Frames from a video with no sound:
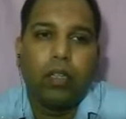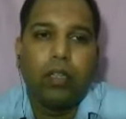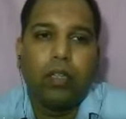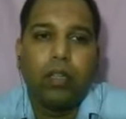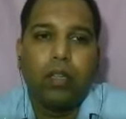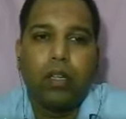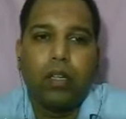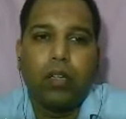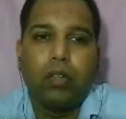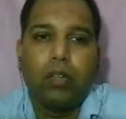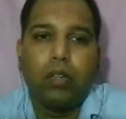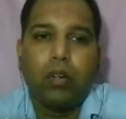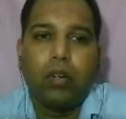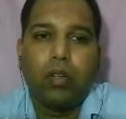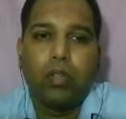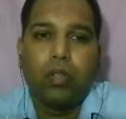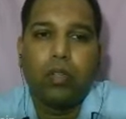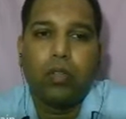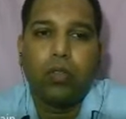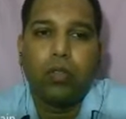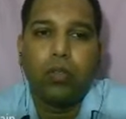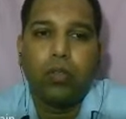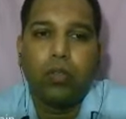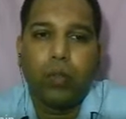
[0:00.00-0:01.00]
In order
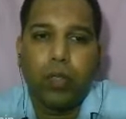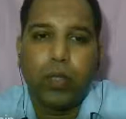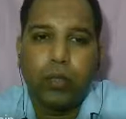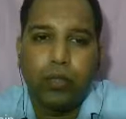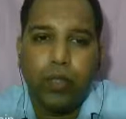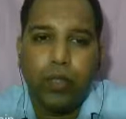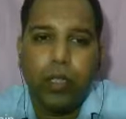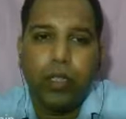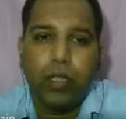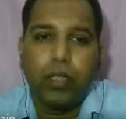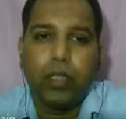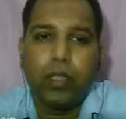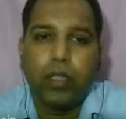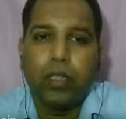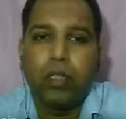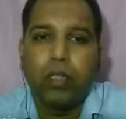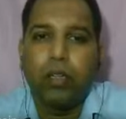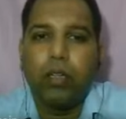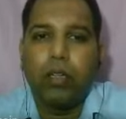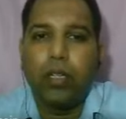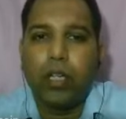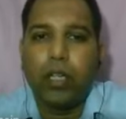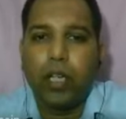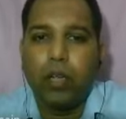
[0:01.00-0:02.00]
to prevent the
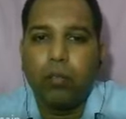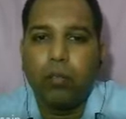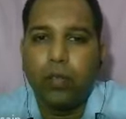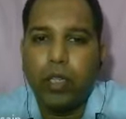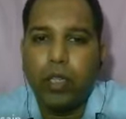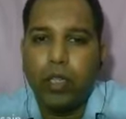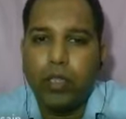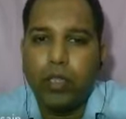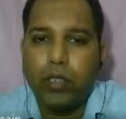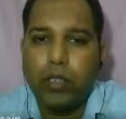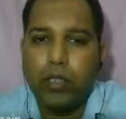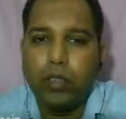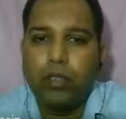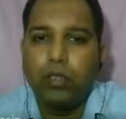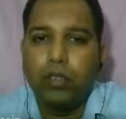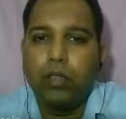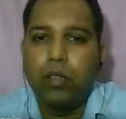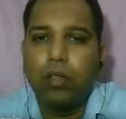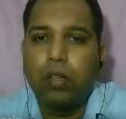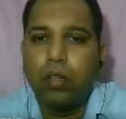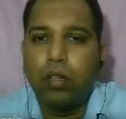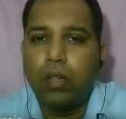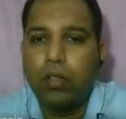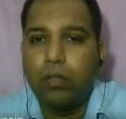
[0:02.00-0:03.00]
contamination
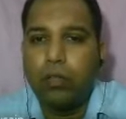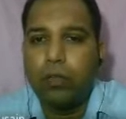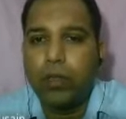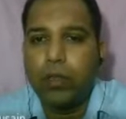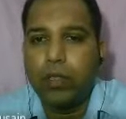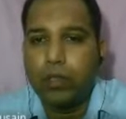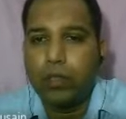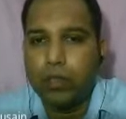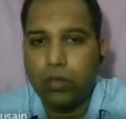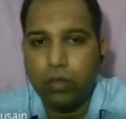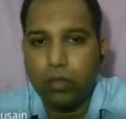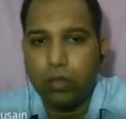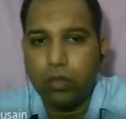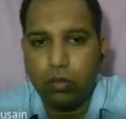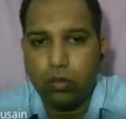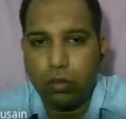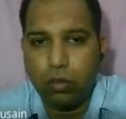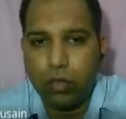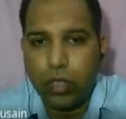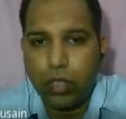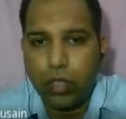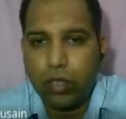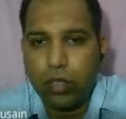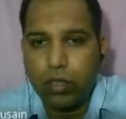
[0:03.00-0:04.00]
of personal
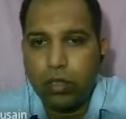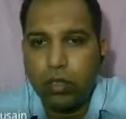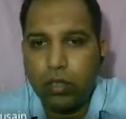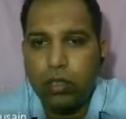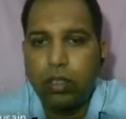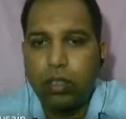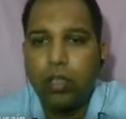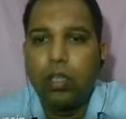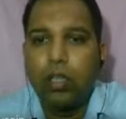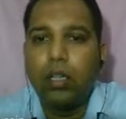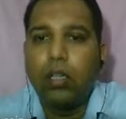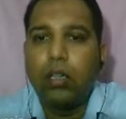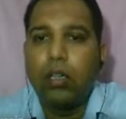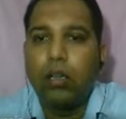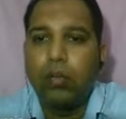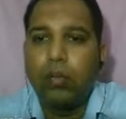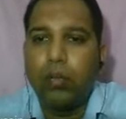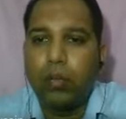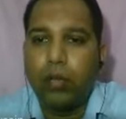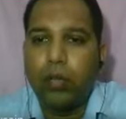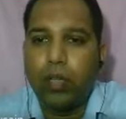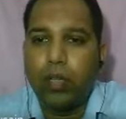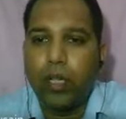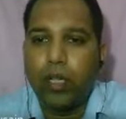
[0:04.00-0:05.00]
clothing,
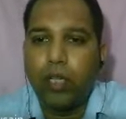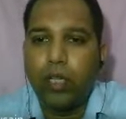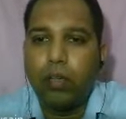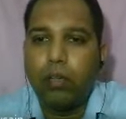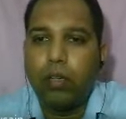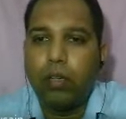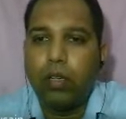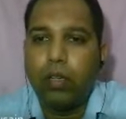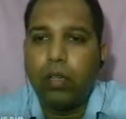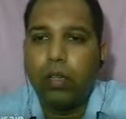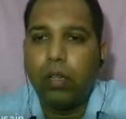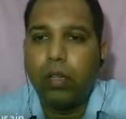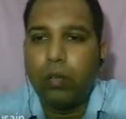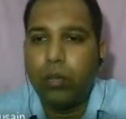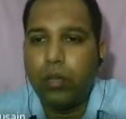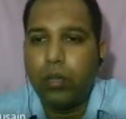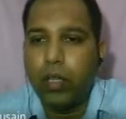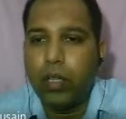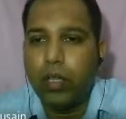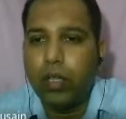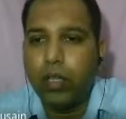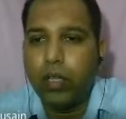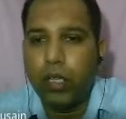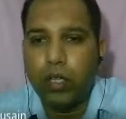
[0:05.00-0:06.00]
protective
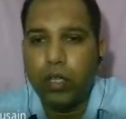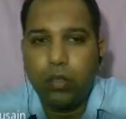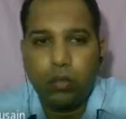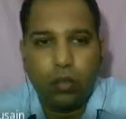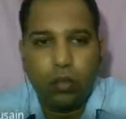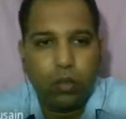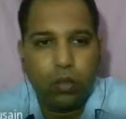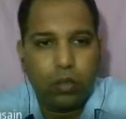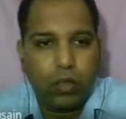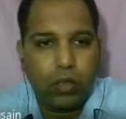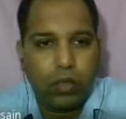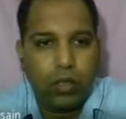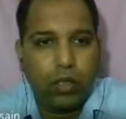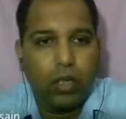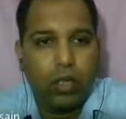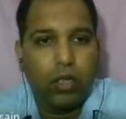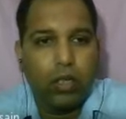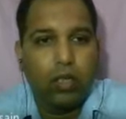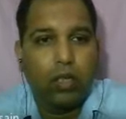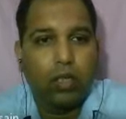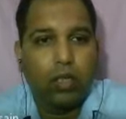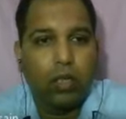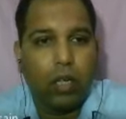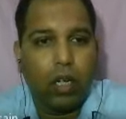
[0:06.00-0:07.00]
laboratory coats,
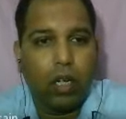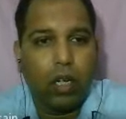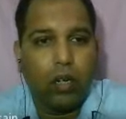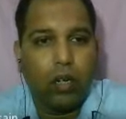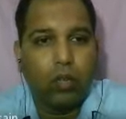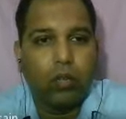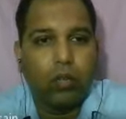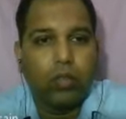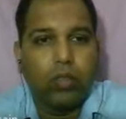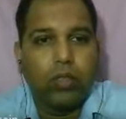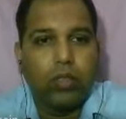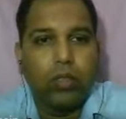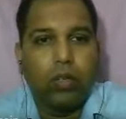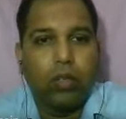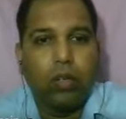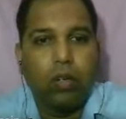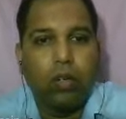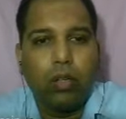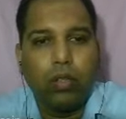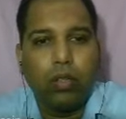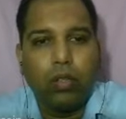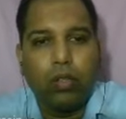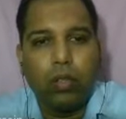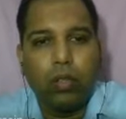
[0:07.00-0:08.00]
gowns, or
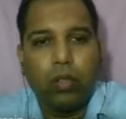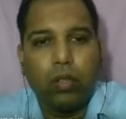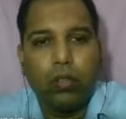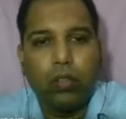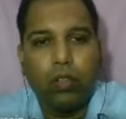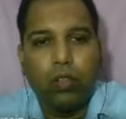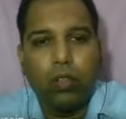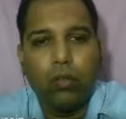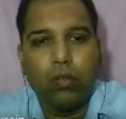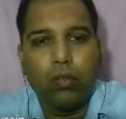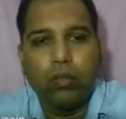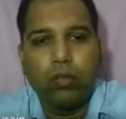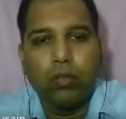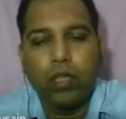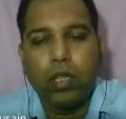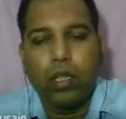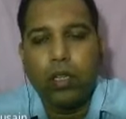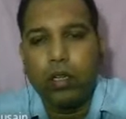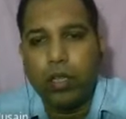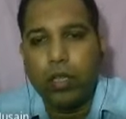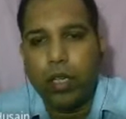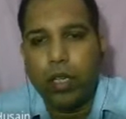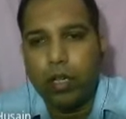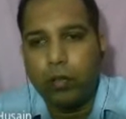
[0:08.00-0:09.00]
uniforms are
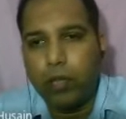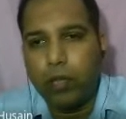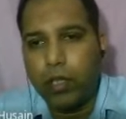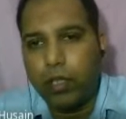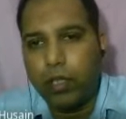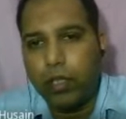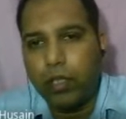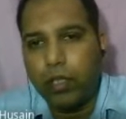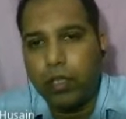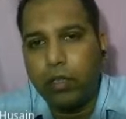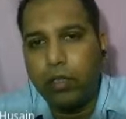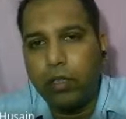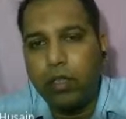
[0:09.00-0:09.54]
recommended.